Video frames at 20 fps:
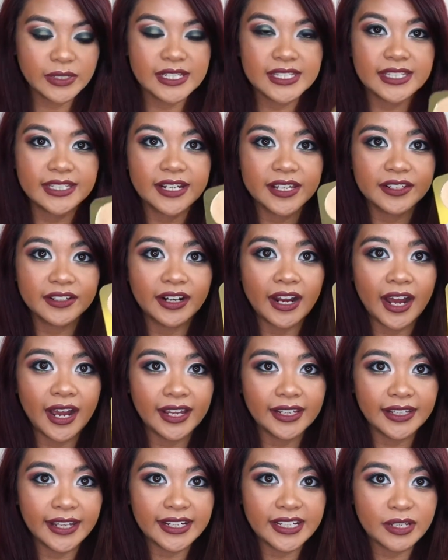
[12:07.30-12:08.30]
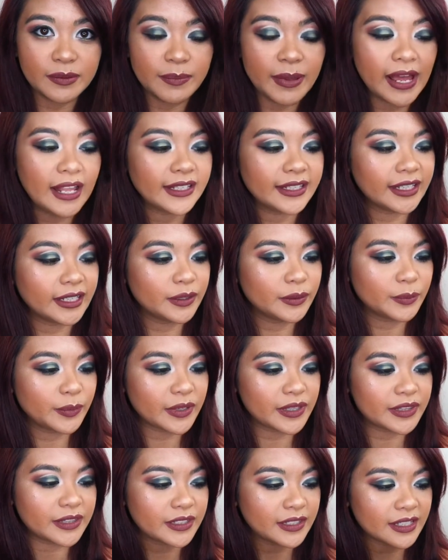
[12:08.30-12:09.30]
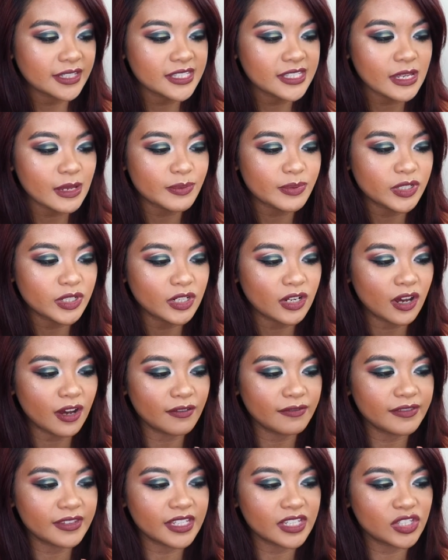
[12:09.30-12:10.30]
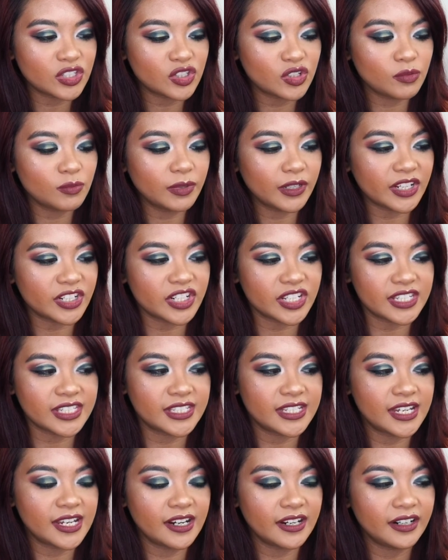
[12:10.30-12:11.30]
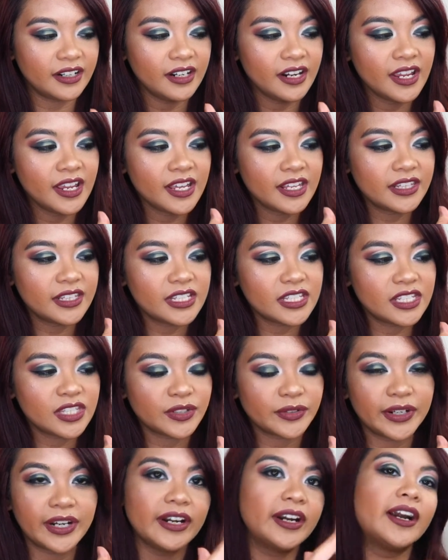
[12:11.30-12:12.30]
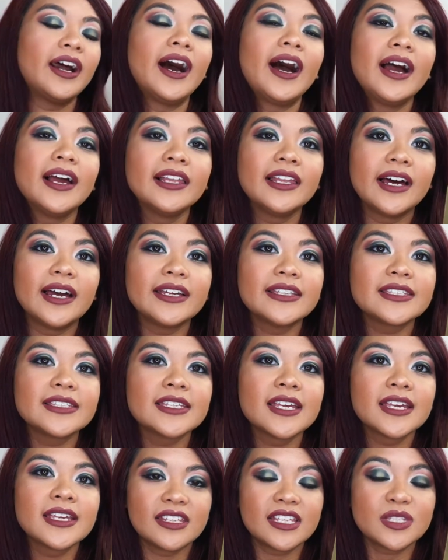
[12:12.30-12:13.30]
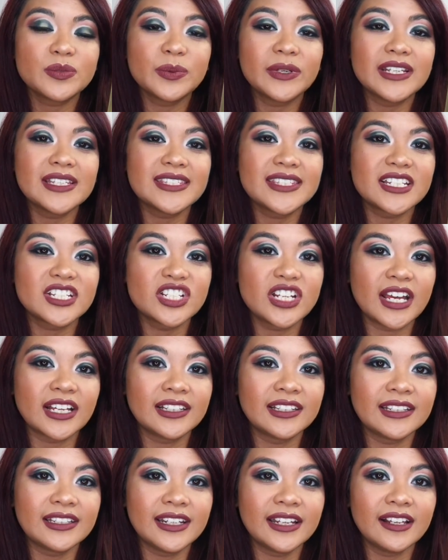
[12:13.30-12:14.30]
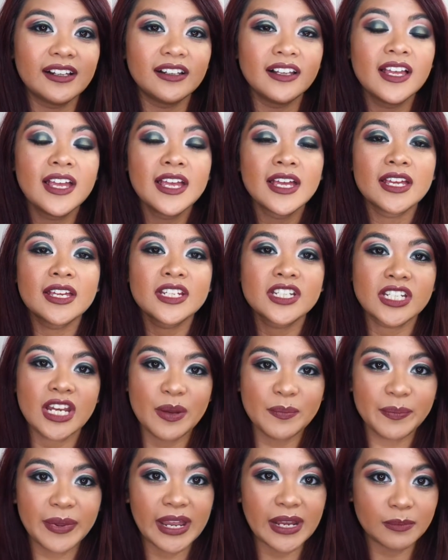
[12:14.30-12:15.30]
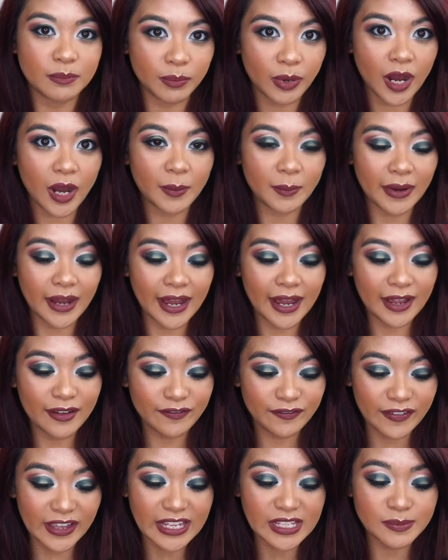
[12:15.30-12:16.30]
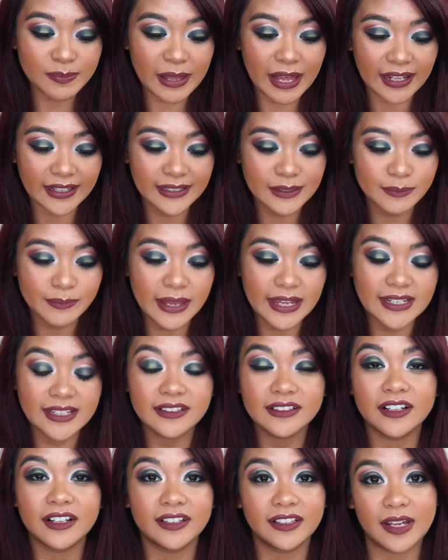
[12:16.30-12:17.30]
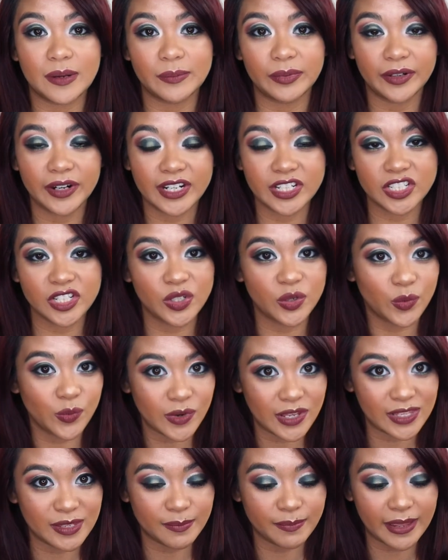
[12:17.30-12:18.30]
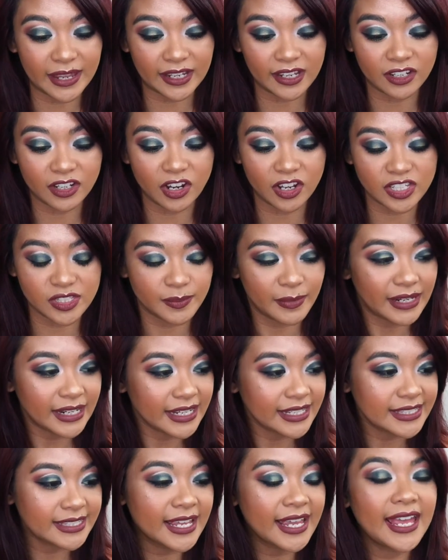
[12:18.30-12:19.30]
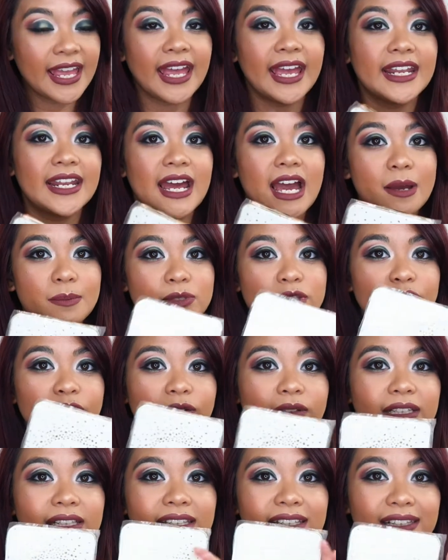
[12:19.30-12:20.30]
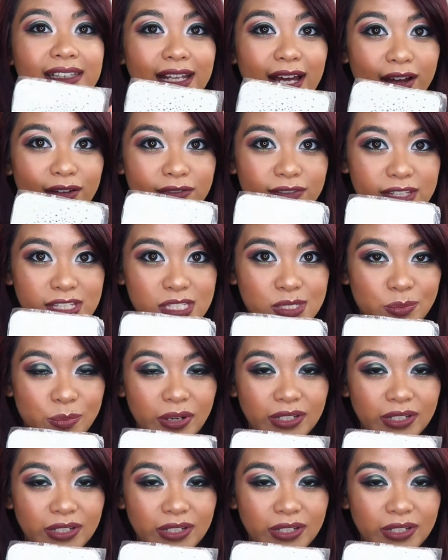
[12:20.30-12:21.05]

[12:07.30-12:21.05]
one is another highlighting palette with the exception of these 2 blushes here. These 3 are highlights. This one is the Jaclyn Hill Champagne Pop face palette made in collaboration with Becca Cosmetics. And I absolutely love this